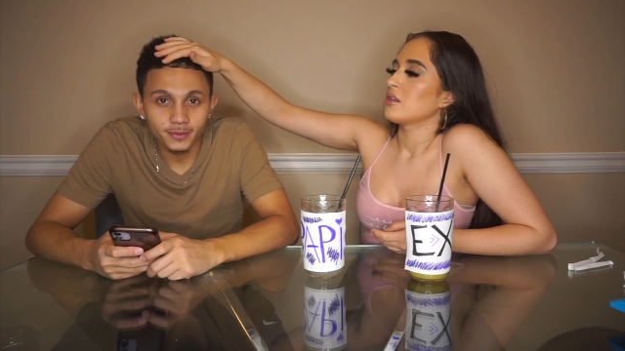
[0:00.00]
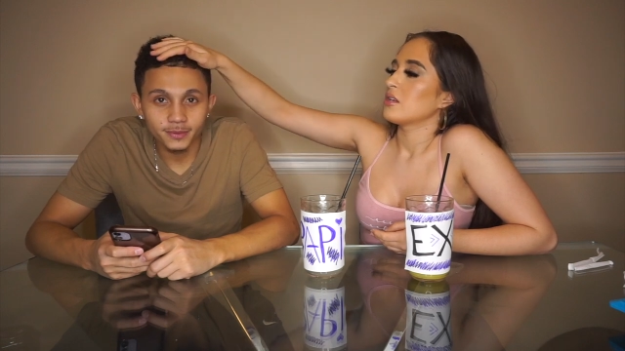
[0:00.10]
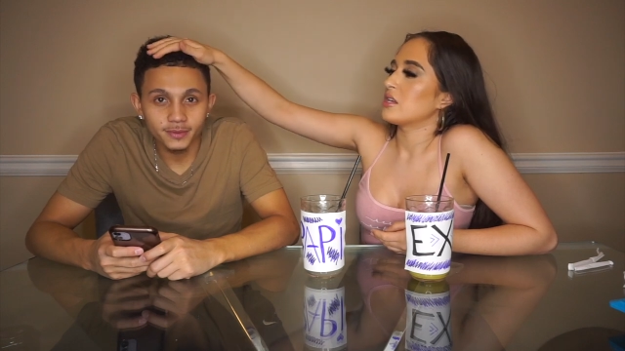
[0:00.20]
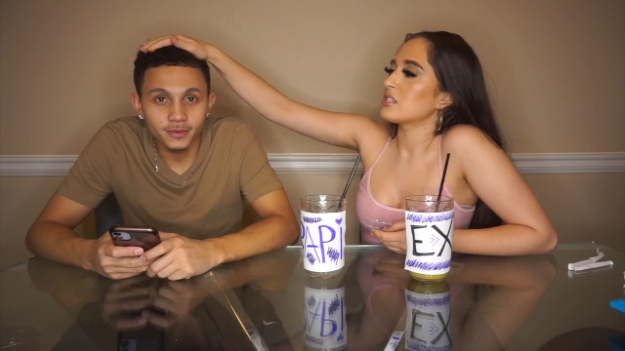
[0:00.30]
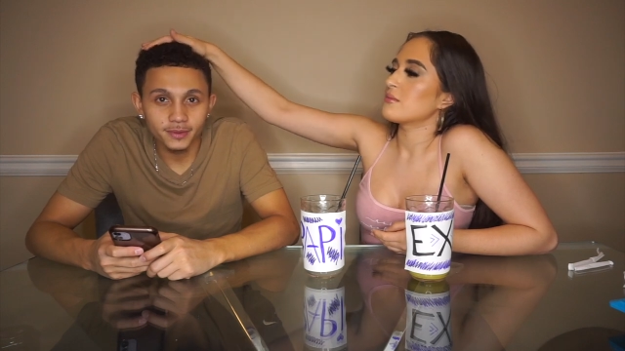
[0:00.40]

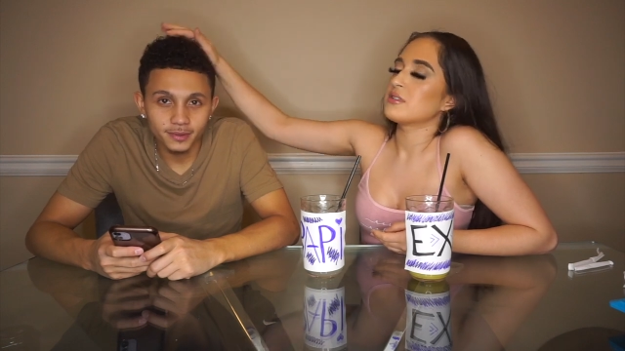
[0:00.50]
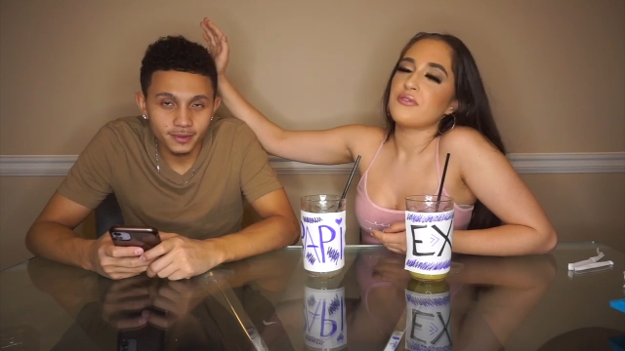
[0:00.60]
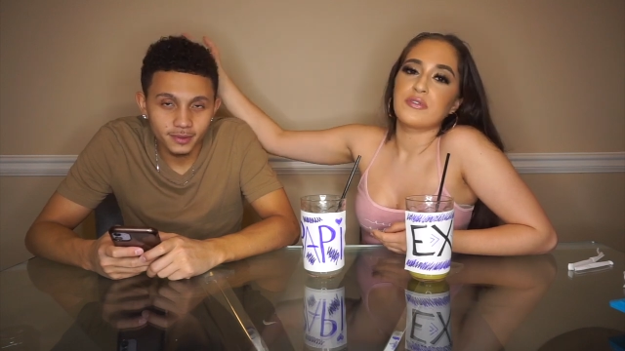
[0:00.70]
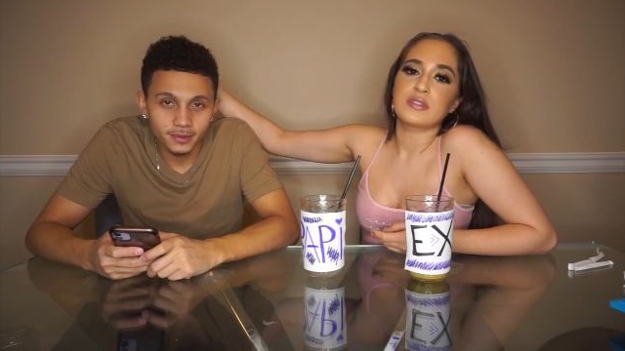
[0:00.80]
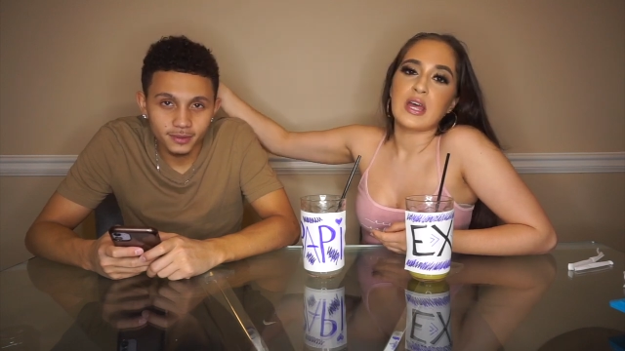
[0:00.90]
Speaker 1: get some
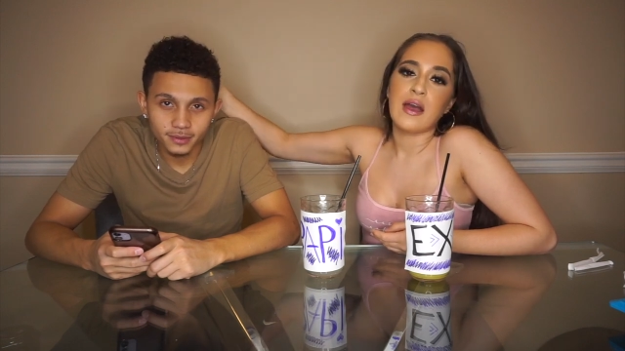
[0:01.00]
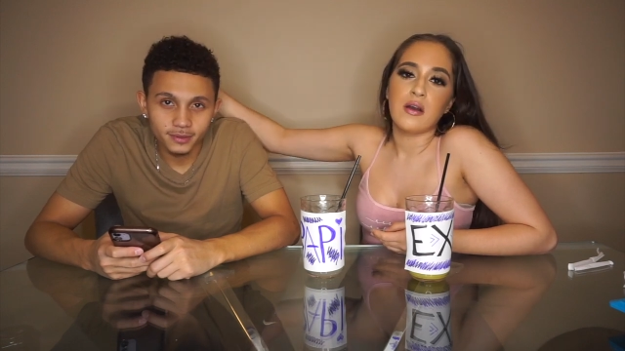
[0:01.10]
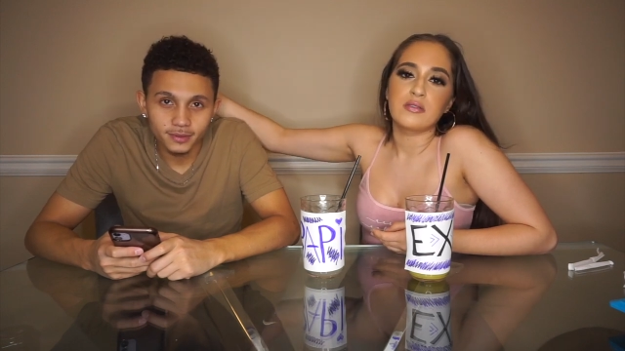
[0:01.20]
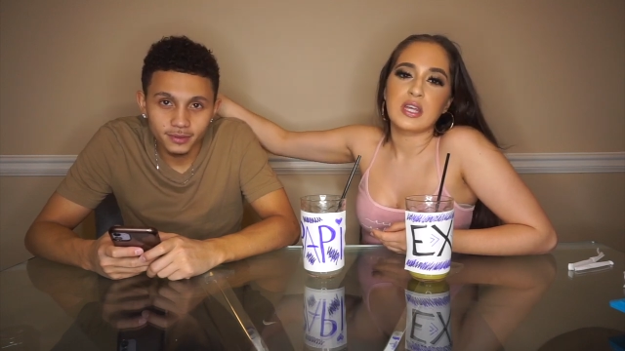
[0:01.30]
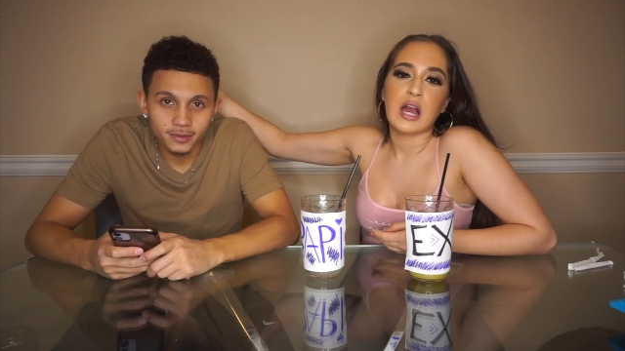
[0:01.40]
different
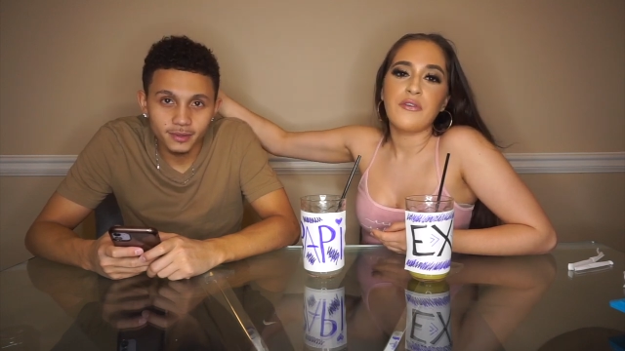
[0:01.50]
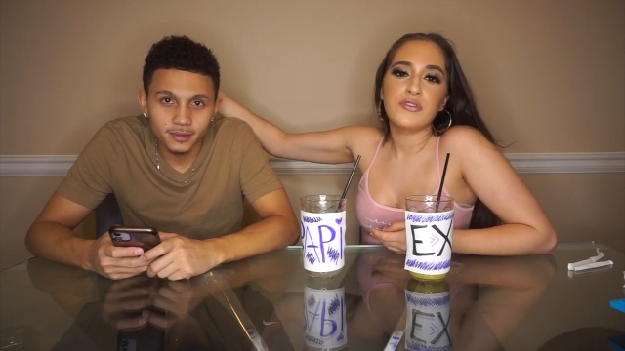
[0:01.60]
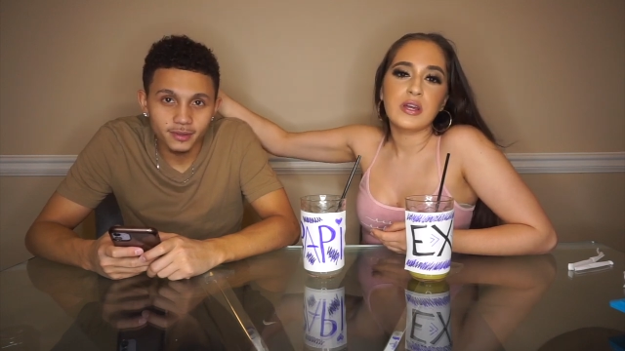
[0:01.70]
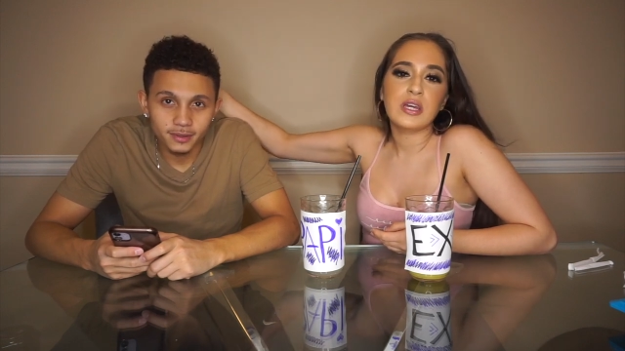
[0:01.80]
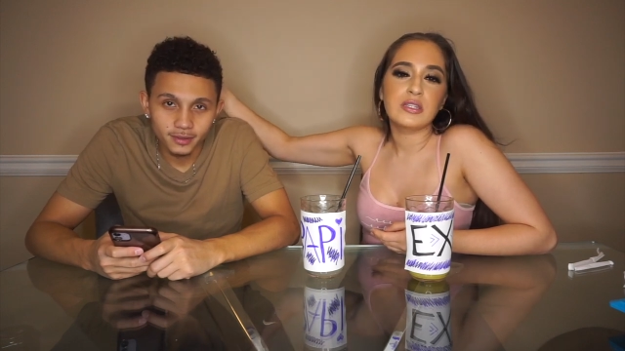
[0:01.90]
styles. Like, I
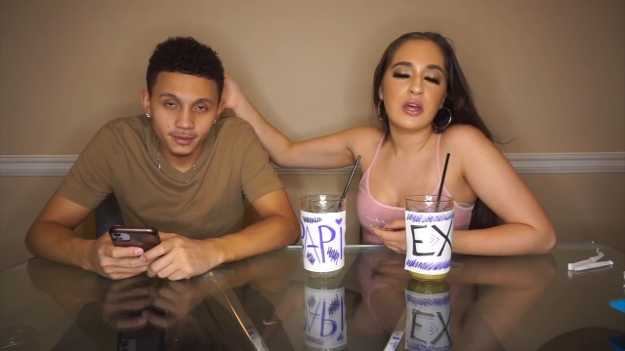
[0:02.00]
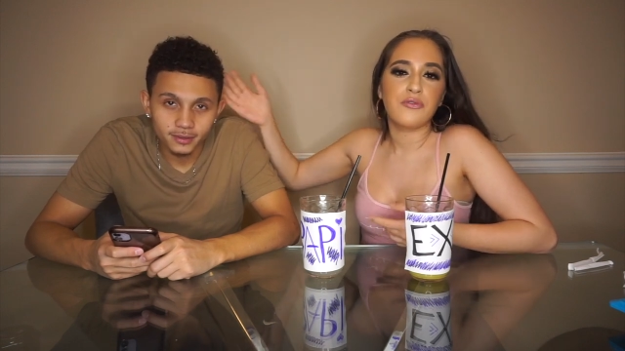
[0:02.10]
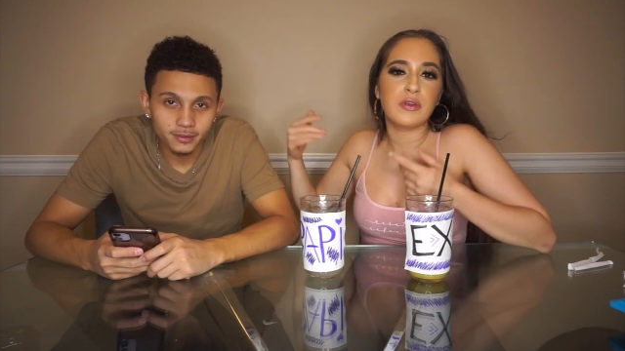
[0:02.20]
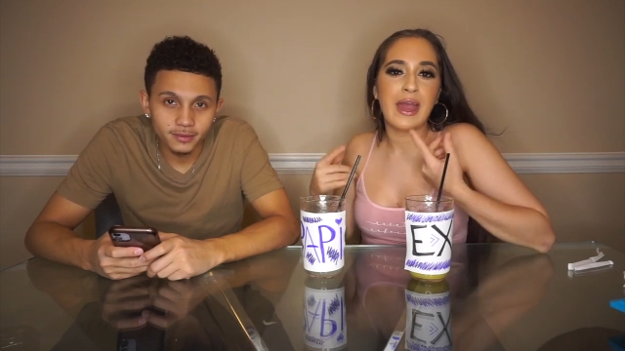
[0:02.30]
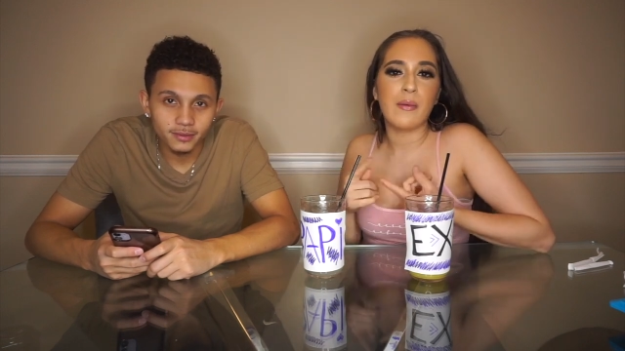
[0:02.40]
feel like he
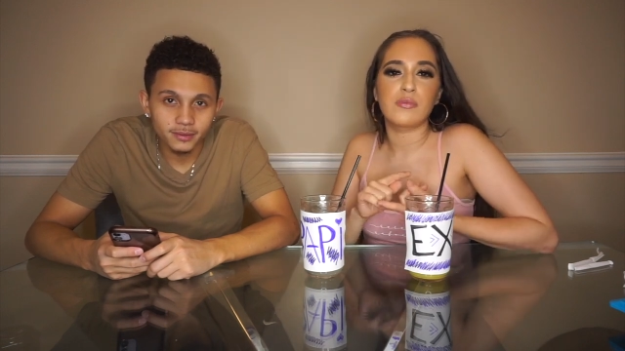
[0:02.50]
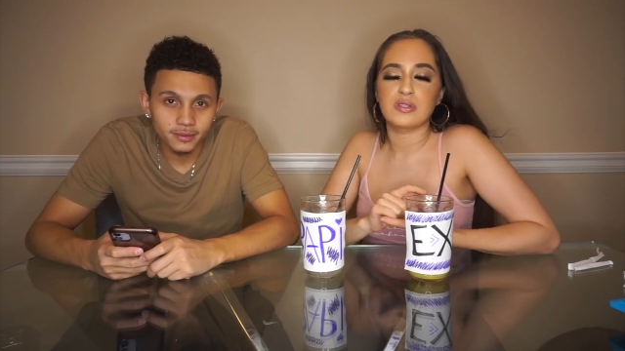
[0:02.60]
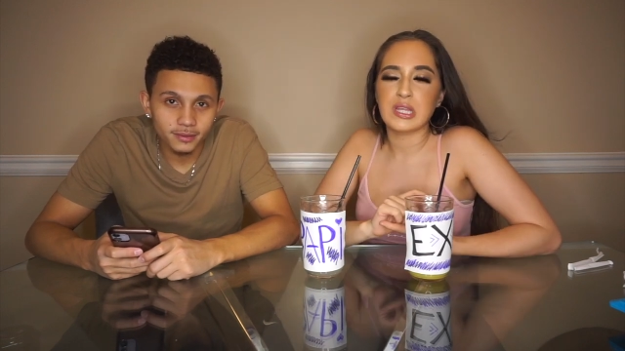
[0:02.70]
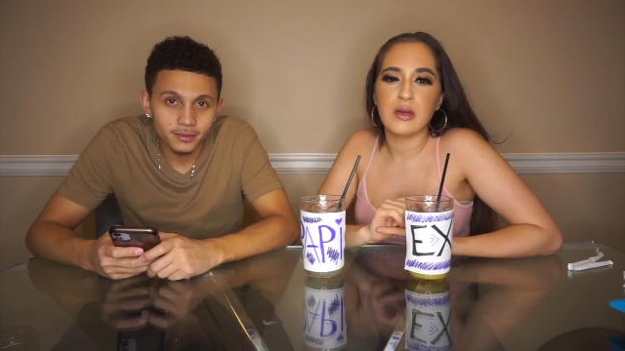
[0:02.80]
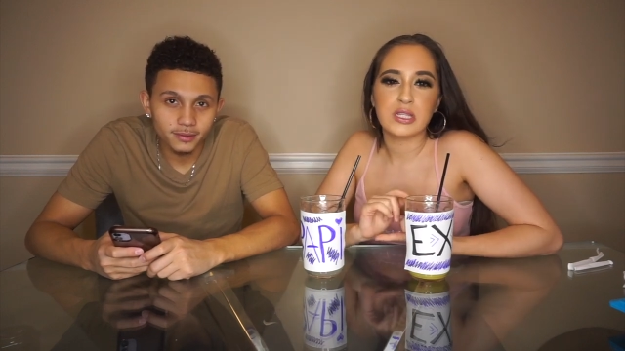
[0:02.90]
definitely had more
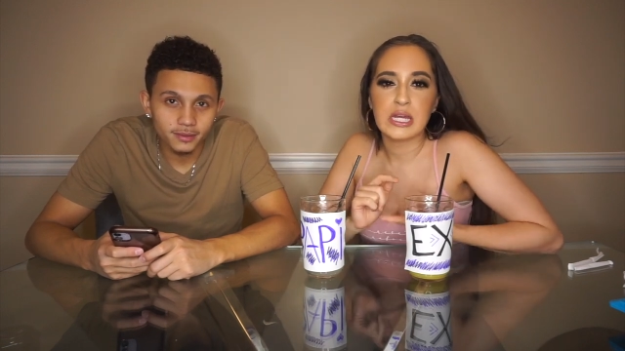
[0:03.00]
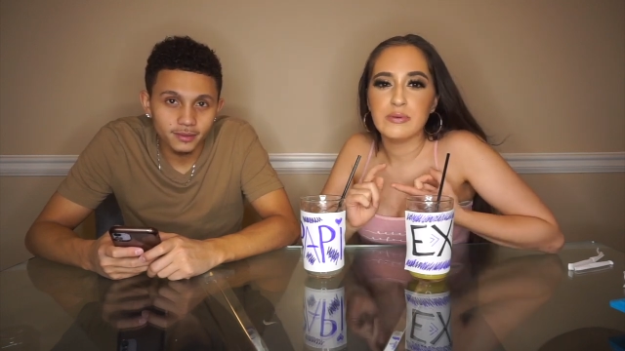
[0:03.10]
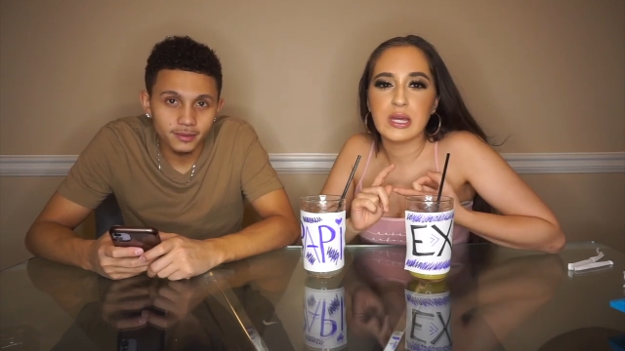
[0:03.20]
styles. Like, he would